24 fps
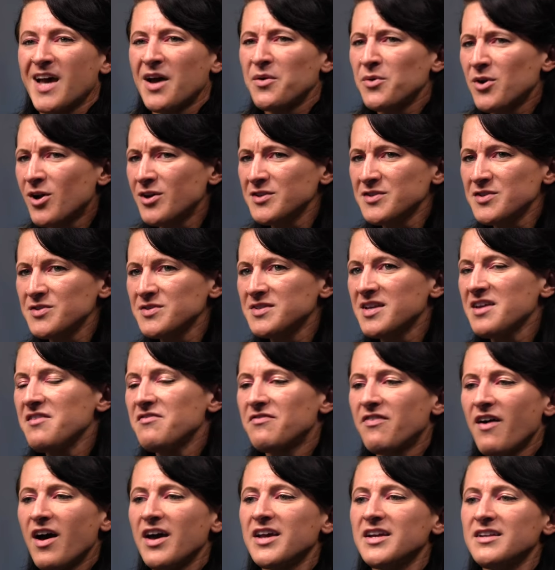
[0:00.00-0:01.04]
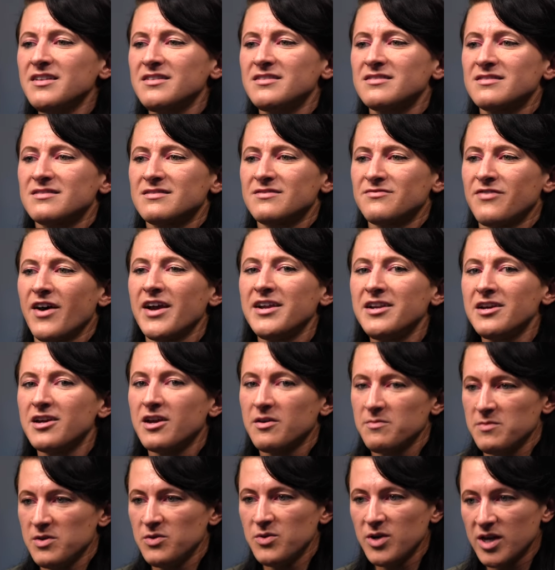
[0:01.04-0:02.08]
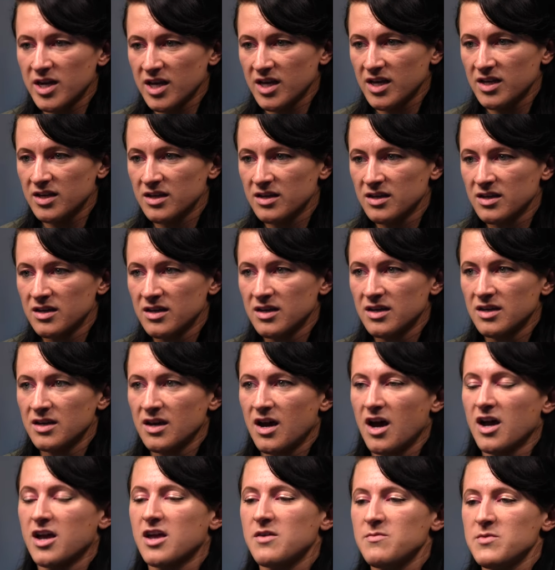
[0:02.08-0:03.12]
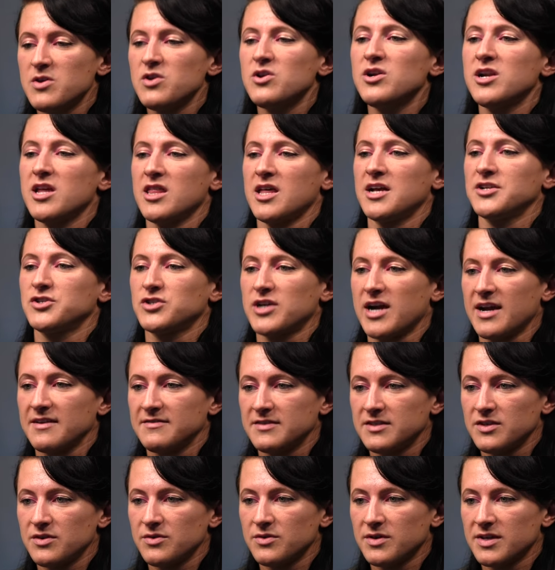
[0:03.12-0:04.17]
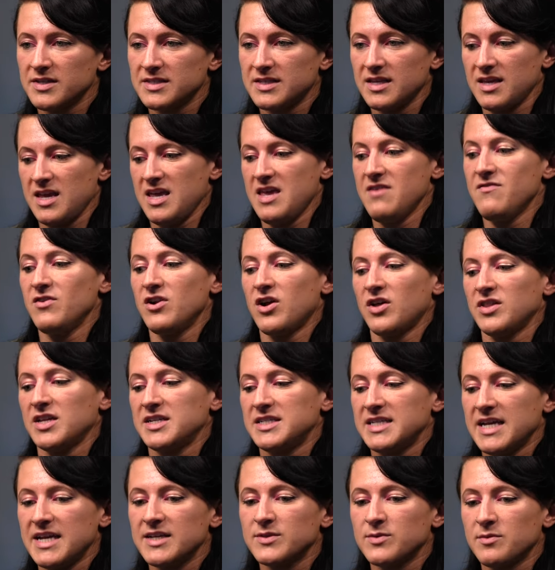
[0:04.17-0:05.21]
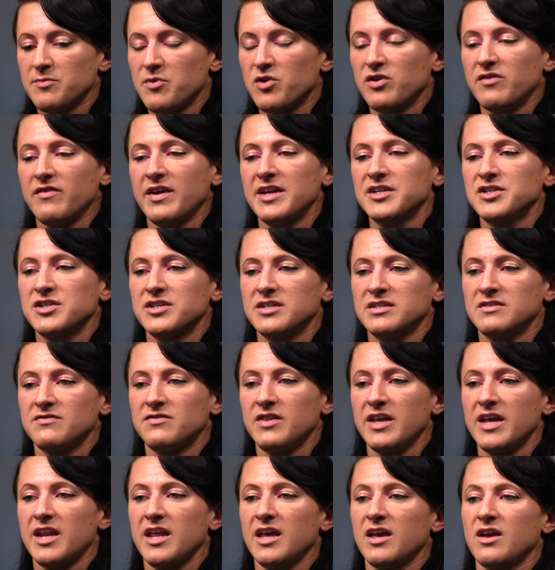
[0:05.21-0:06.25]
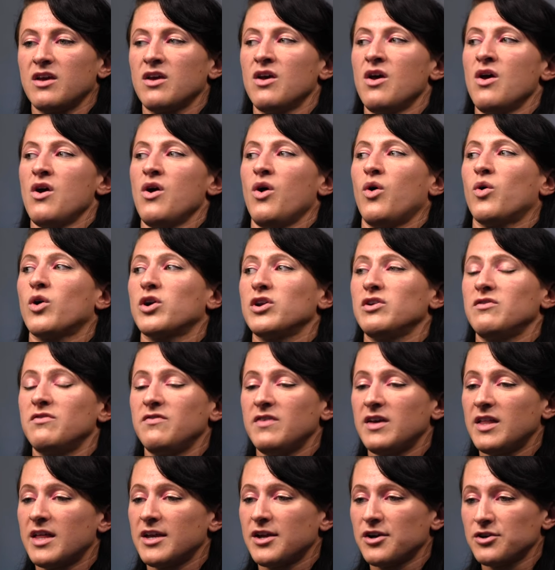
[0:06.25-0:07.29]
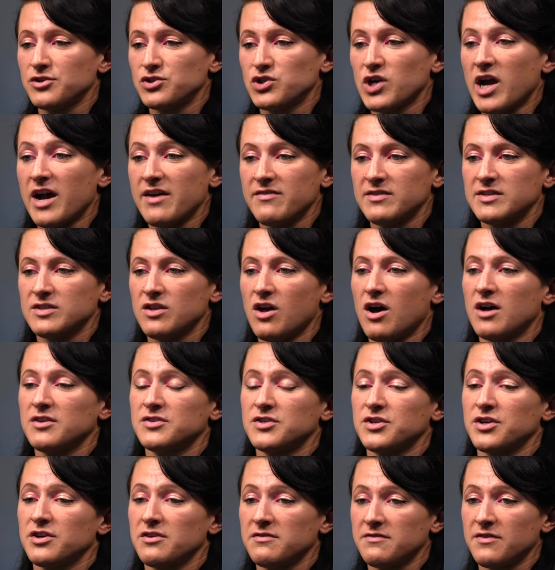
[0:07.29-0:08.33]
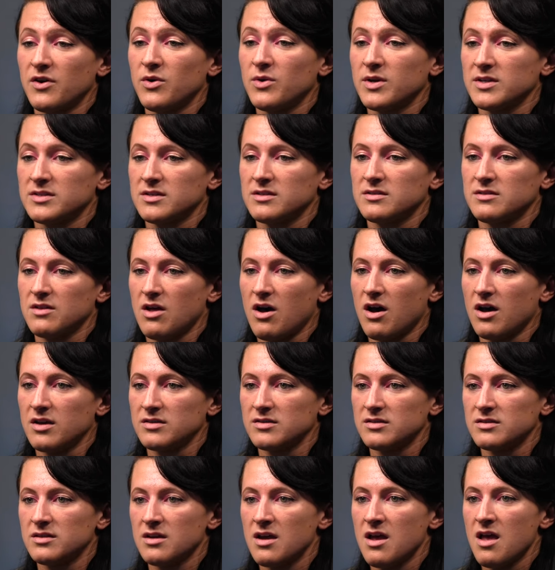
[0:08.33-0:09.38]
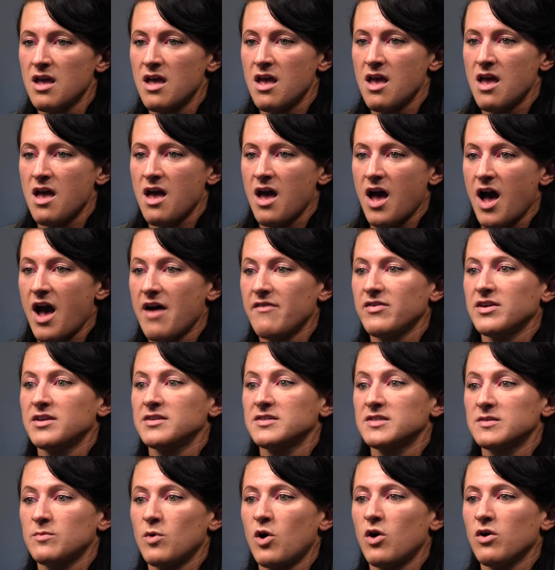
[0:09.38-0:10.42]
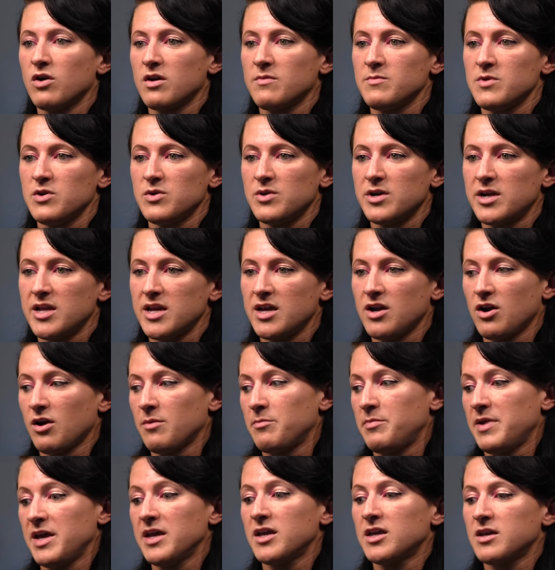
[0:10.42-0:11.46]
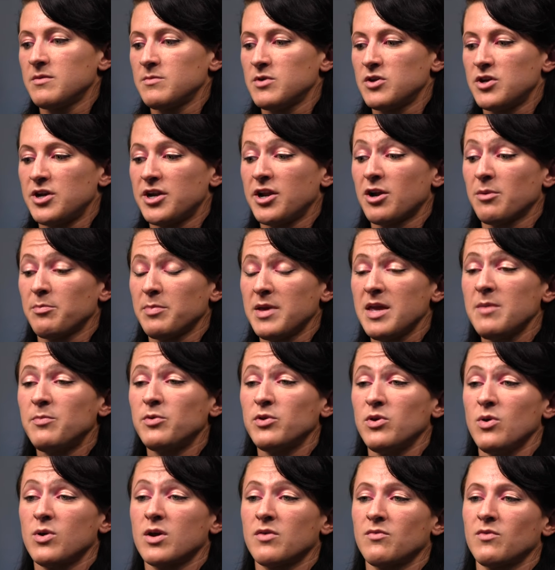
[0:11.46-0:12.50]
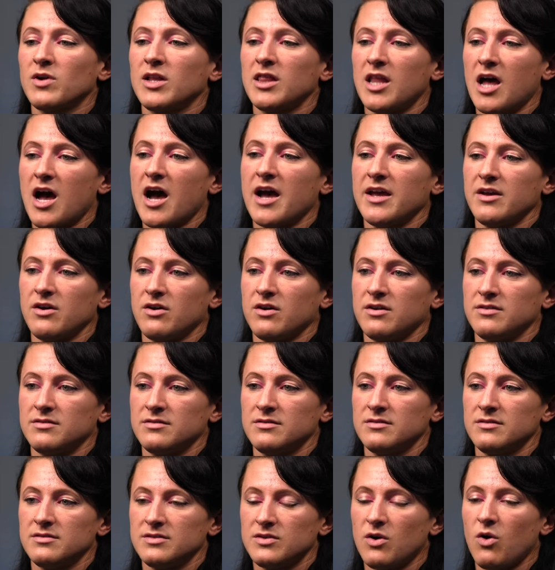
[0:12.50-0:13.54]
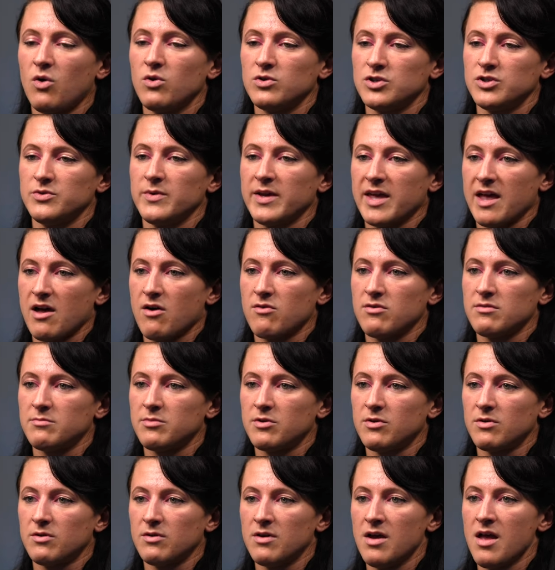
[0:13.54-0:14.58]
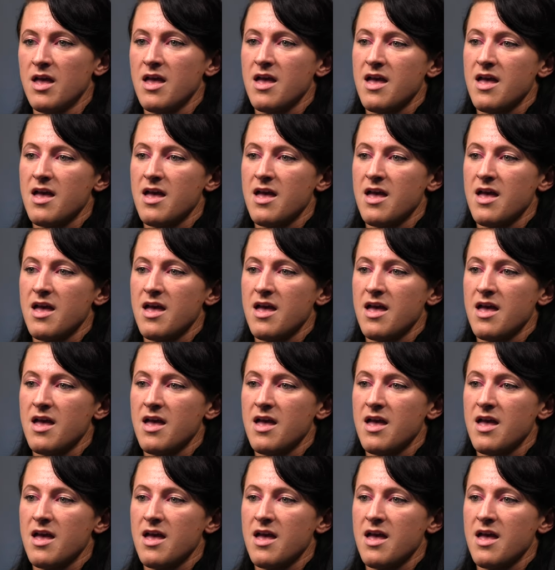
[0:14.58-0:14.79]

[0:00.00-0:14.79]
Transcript: I would also say find find a community a community that drives you. Because even on the days when motivation is fleeting, or you feel like your drive is lost, or your focus is lost, having a small community or a big community or people you can rely on to hold you accountable